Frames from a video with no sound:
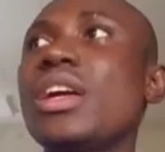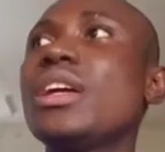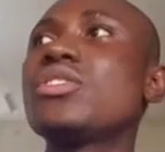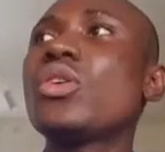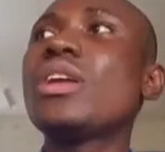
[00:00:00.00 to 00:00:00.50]

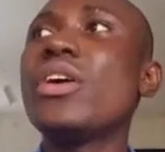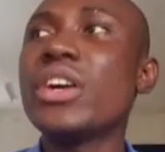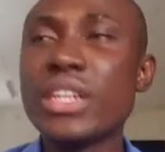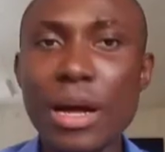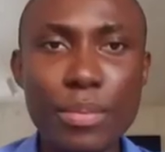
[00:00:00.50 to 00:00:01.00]
it's gonna
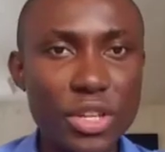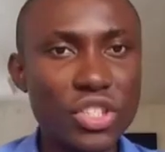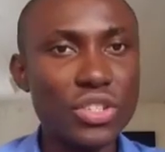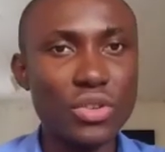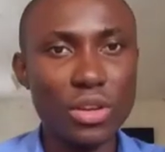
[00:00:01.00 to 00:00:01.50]
hurt her, but
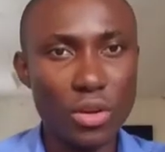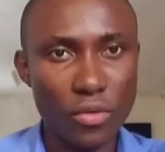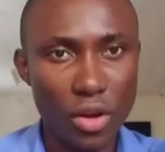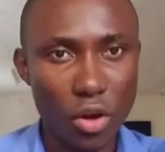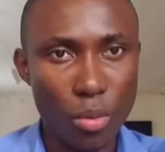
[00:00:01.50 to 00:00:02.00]
she's gonna
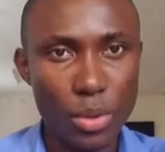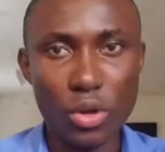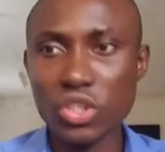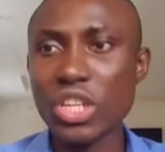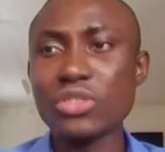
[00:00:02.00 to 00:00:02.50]
overcome,
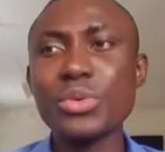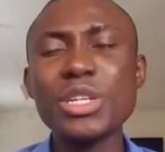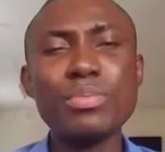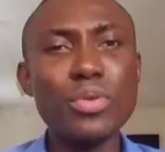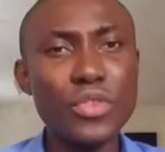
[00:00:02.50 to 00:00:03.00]
because she has
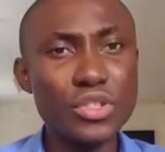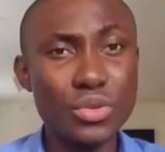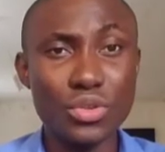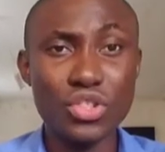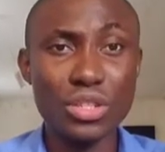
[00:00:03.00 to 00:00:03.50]
already proven
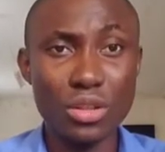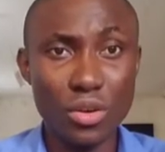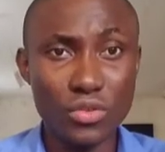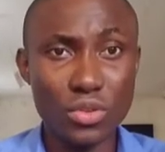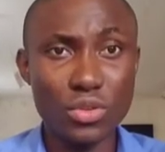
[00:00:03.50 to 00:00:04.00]
to you she
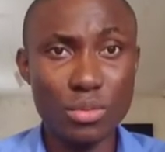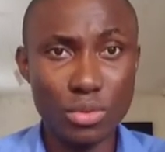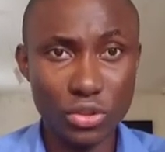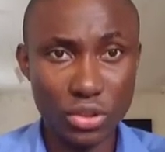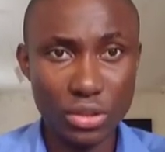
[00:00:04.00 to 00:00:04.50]
loves you so
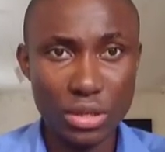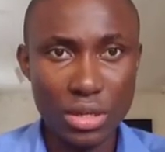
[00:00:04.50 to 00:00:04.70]
much.